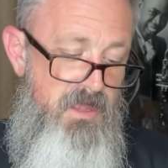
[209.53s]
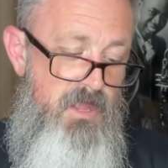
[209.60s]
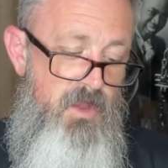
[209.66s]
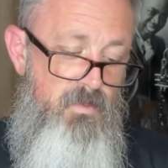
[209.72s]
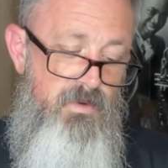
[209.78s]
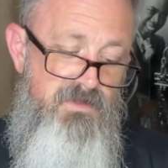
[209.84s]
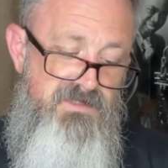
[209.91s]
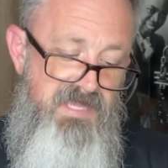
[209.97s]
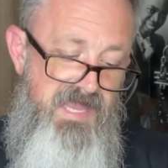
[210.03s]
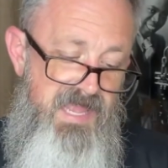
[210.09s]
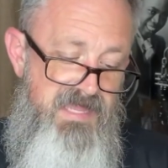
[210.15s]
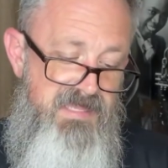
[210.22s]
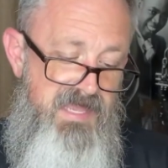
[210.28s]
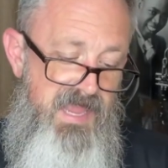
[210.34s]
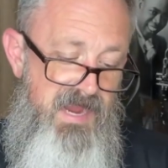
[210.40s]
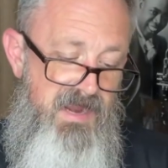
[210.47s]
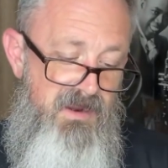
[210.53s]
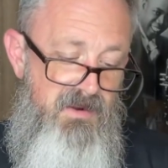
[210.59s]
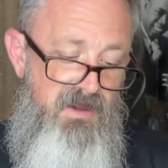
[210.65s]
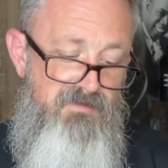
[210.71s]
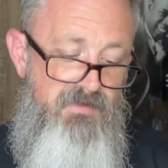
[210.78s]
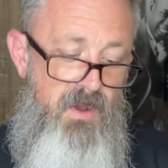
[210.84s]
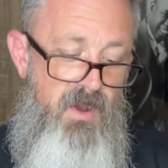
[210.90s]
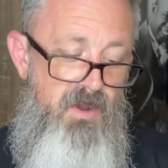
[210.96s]
We'll take care
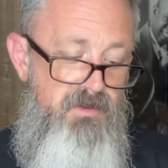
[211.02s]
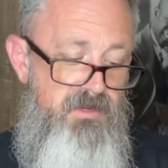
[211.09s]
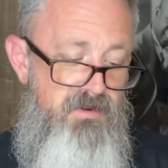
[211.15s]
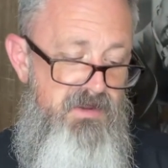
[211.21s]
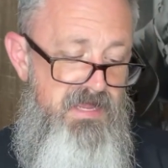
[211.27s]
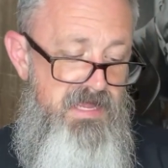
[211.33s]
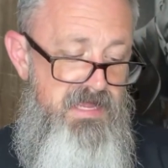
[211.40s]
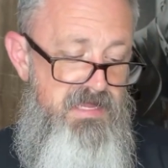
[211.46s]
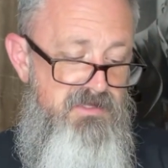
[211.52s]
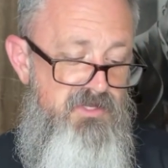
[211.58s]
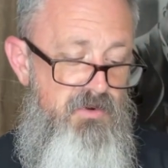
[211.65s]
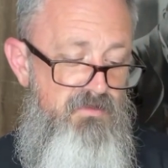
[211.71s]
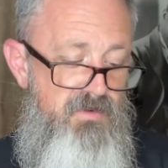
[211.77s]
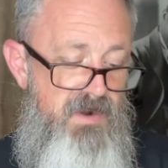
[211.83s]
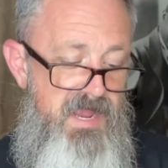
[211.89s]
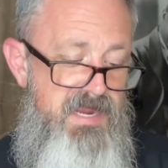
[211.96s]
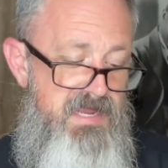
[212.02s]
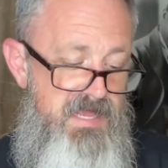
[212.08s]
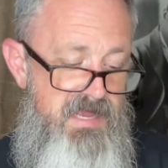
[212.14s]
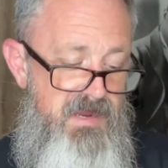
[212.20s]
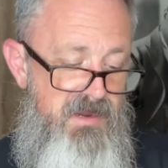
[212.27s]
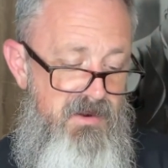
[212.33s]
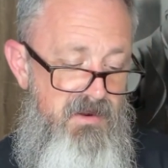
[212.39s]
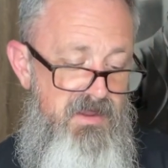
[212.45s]
of all your needs right
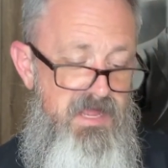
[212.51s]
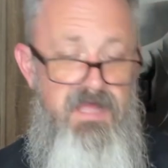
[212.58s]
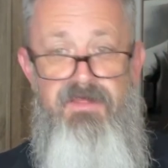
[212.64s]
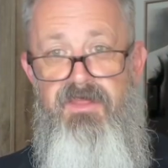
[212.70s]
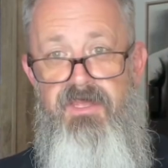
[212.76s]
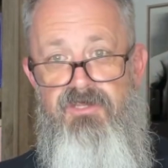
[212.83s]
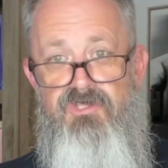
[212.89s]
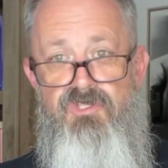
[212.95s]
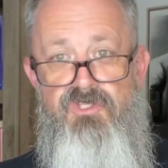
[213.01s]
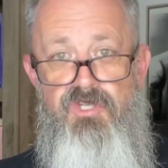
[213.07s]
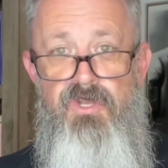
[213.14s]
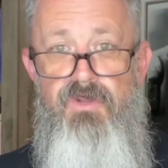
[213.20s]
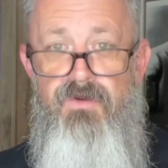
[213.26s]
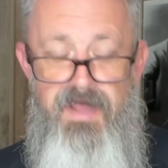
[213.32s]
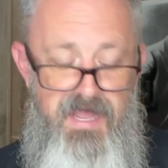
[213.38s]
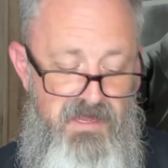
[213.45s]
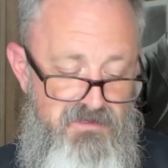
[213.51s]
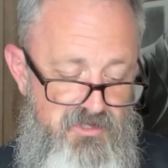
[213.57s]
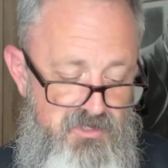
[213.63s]
here in this 2-ounce